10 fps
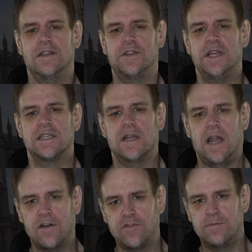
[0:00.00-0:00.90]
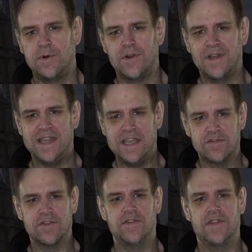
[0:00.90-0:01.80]
that is laughable
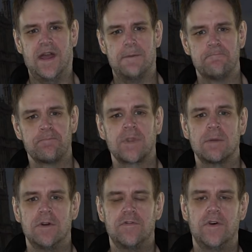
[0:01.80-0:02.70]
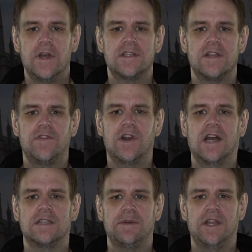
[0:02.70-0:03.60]
even for them. But first, if you'd
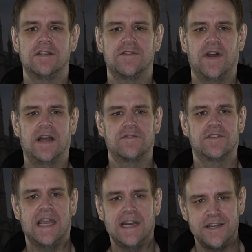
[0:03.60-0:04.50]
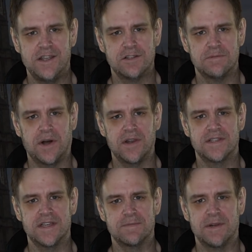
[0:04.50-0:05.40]
like to be notified of daily news and
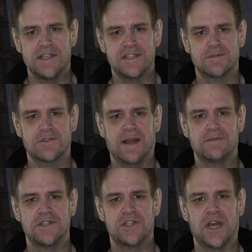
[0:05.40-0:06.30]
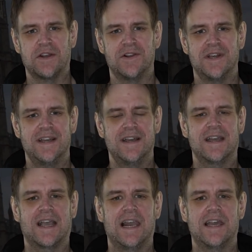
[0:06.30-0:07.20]
politics, please subscribe to the channel
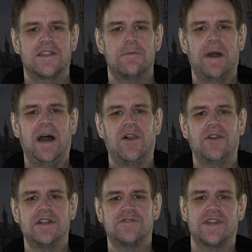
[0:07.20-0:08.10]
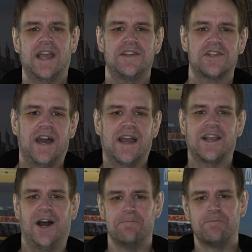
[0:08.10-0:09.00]
and click the bell notification
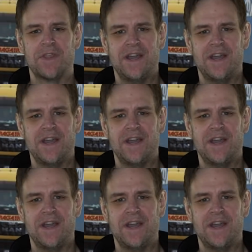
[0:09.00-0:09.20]
icon.